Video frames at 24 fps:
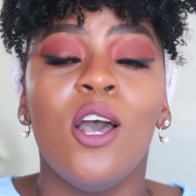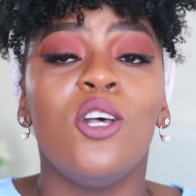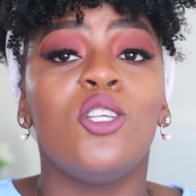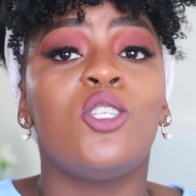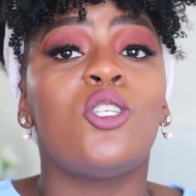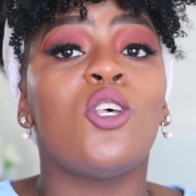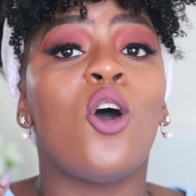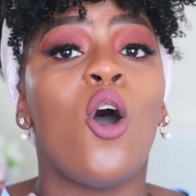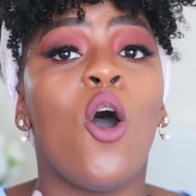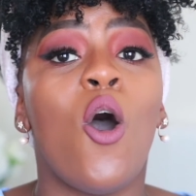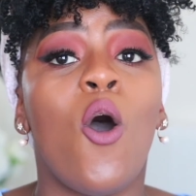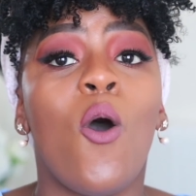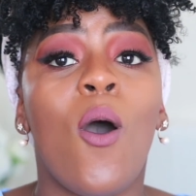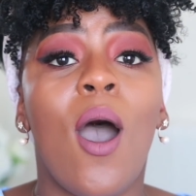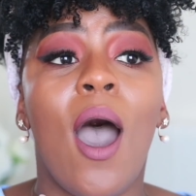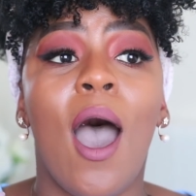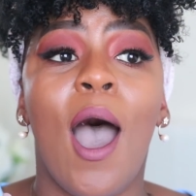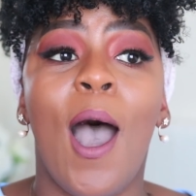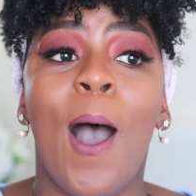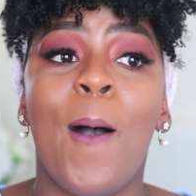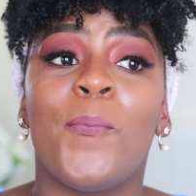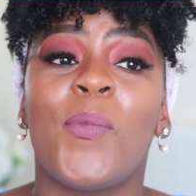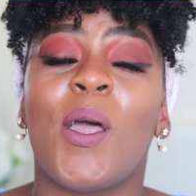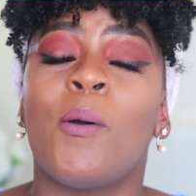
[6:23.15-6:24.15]
So
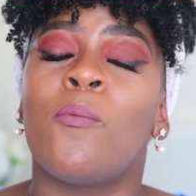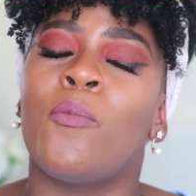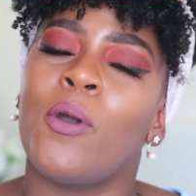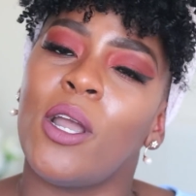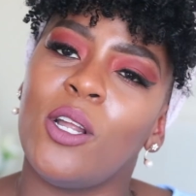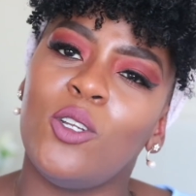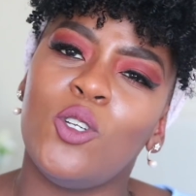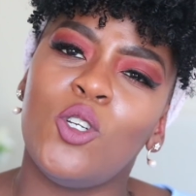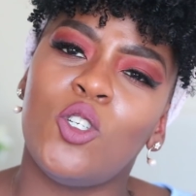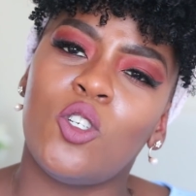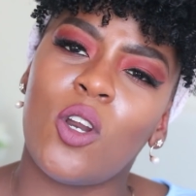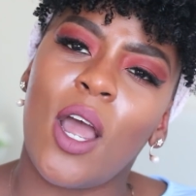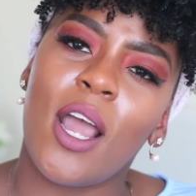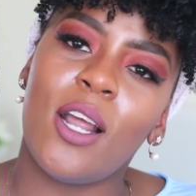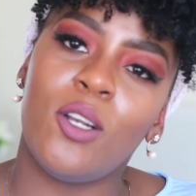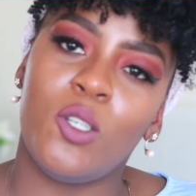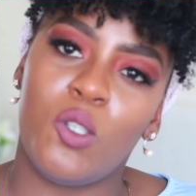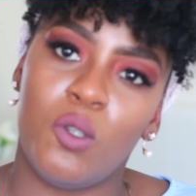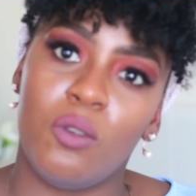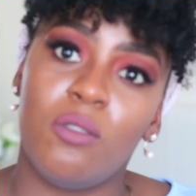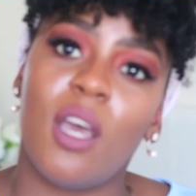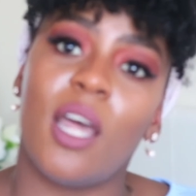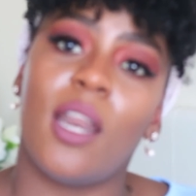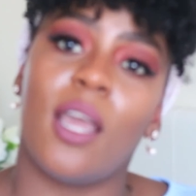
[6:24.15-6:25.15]
I'm going to try and
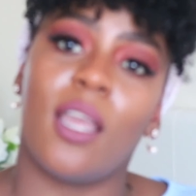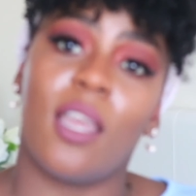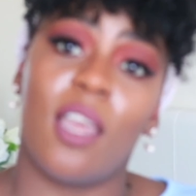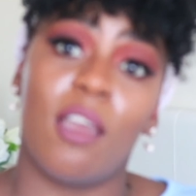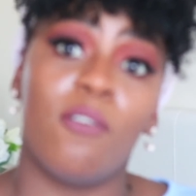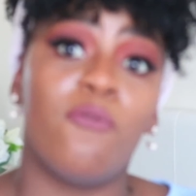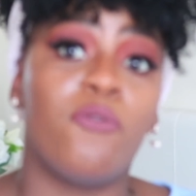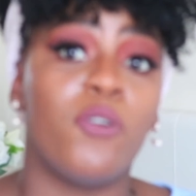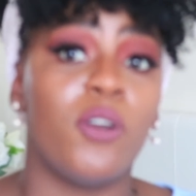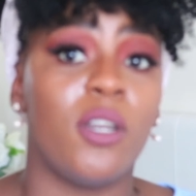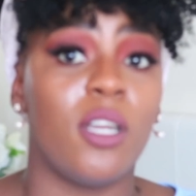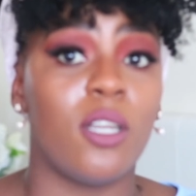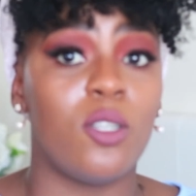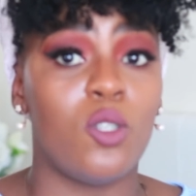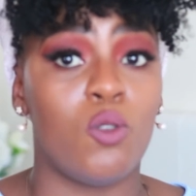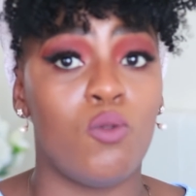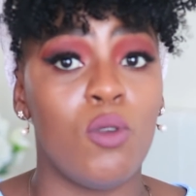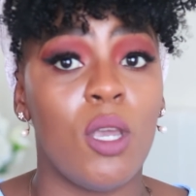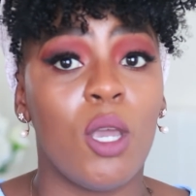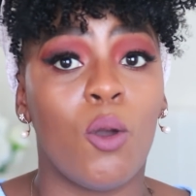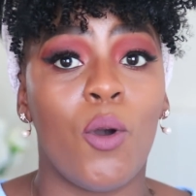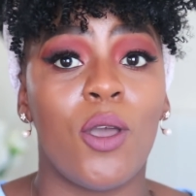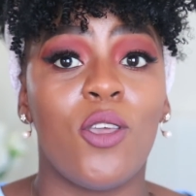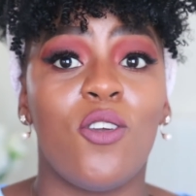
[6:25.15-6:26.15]
do that again for next
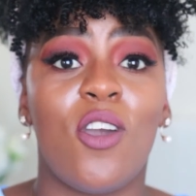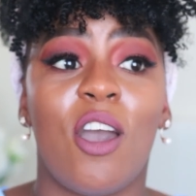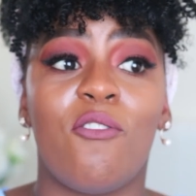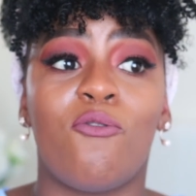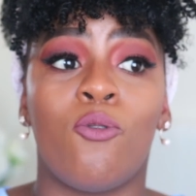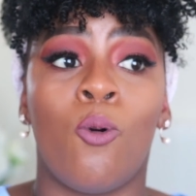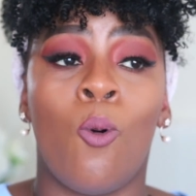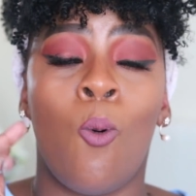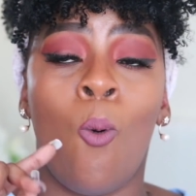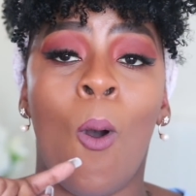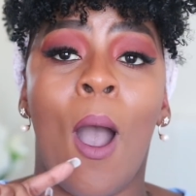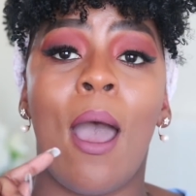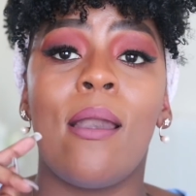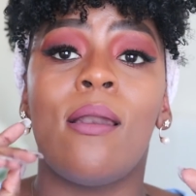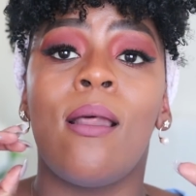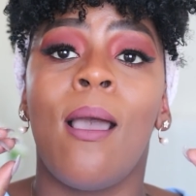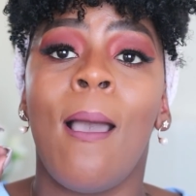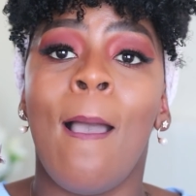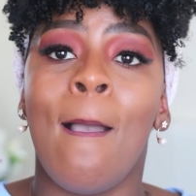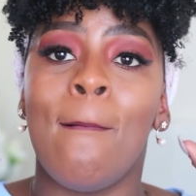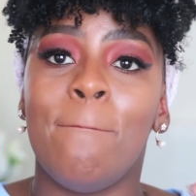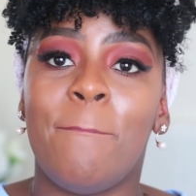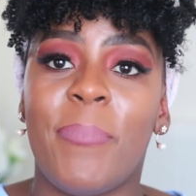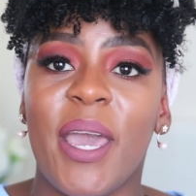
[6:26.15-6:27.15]
week, where you have one
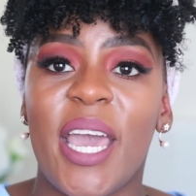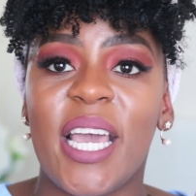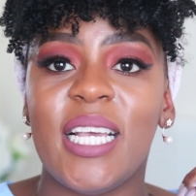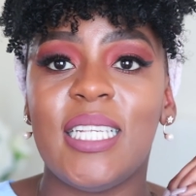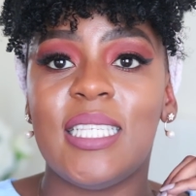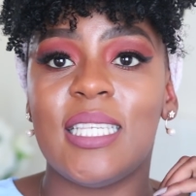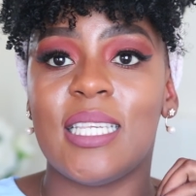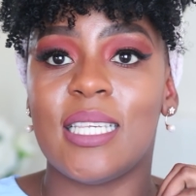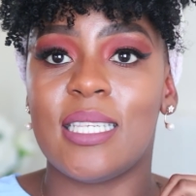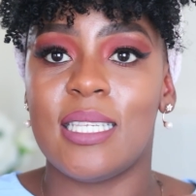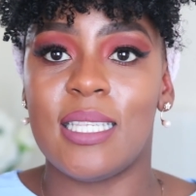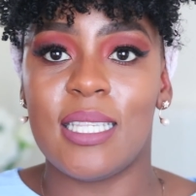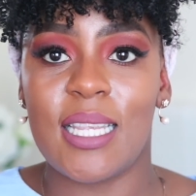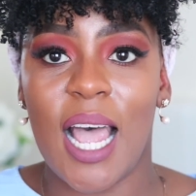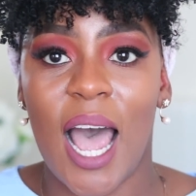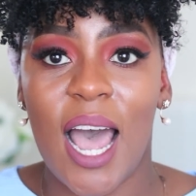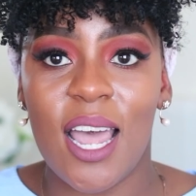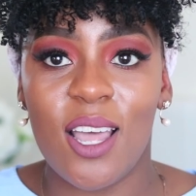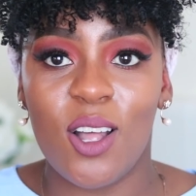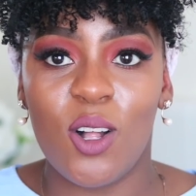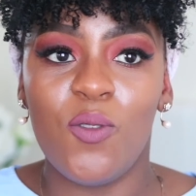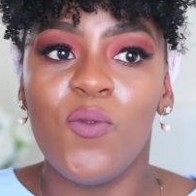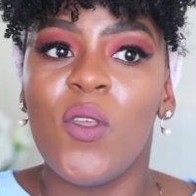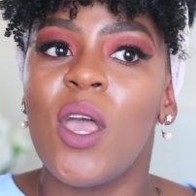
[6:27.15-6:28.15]
base
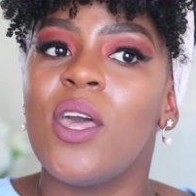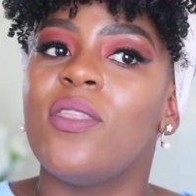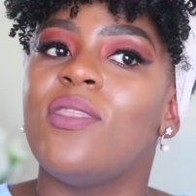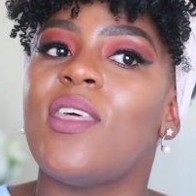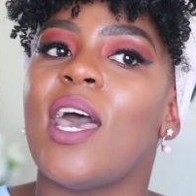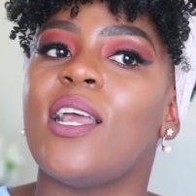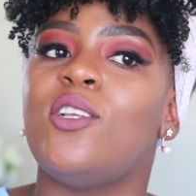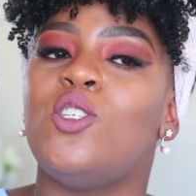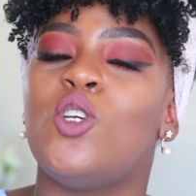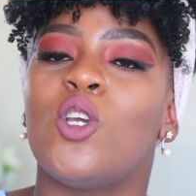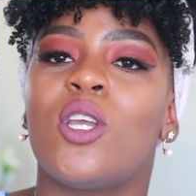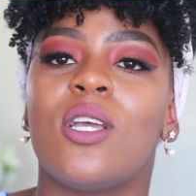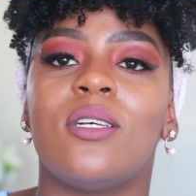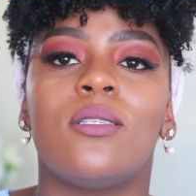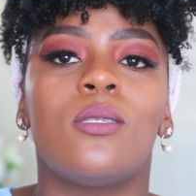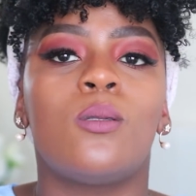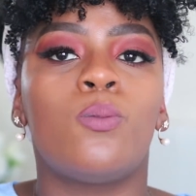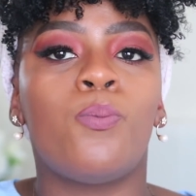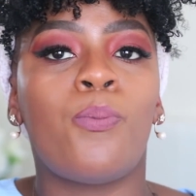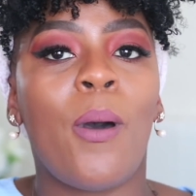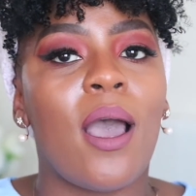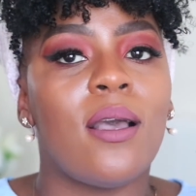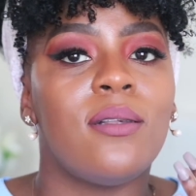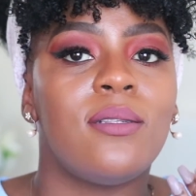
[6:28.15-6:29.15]
style that you can
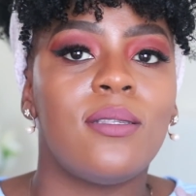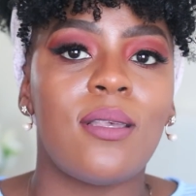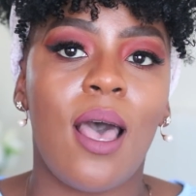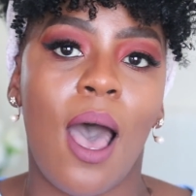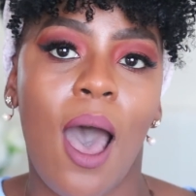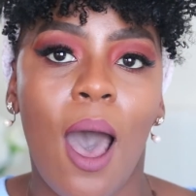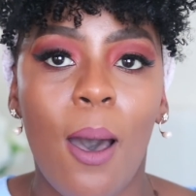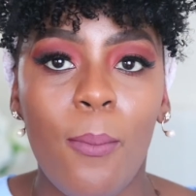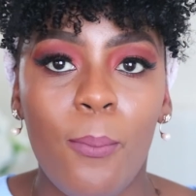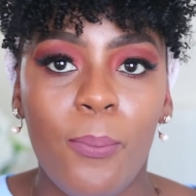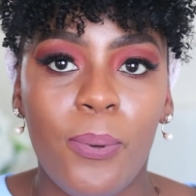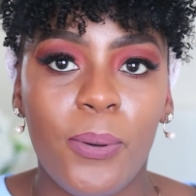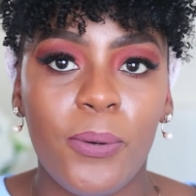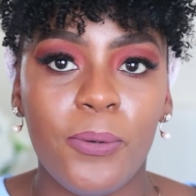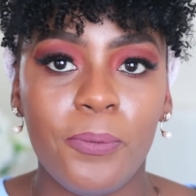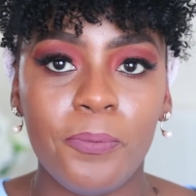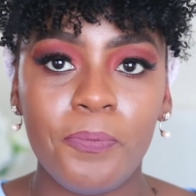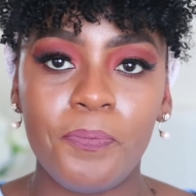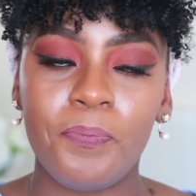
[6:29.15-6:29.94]
spice up